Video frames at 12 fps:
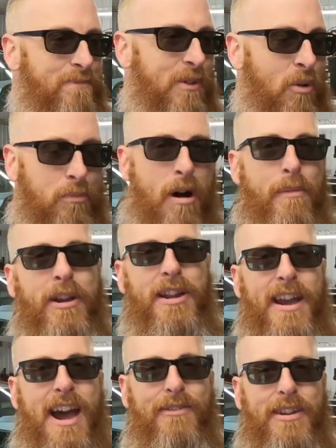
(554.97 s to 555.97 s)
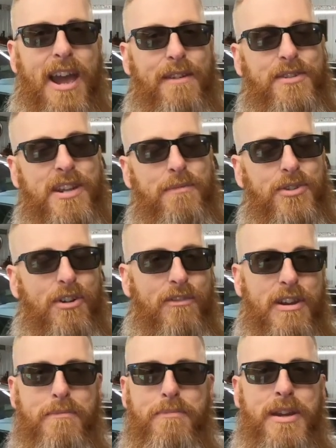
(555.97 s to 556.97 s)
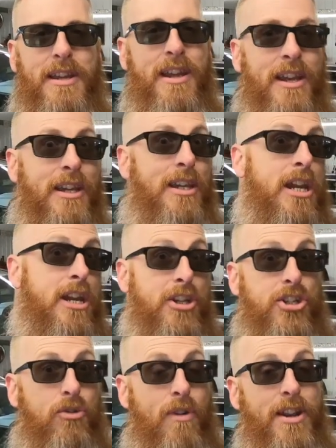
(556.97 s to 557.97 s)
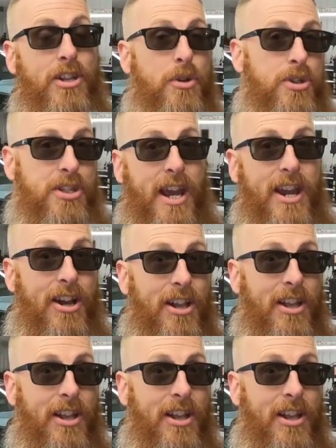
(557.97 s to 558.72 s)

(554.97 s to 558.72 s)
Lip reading: we're probably gonna have to have some sort of a big Kia Sorento sale.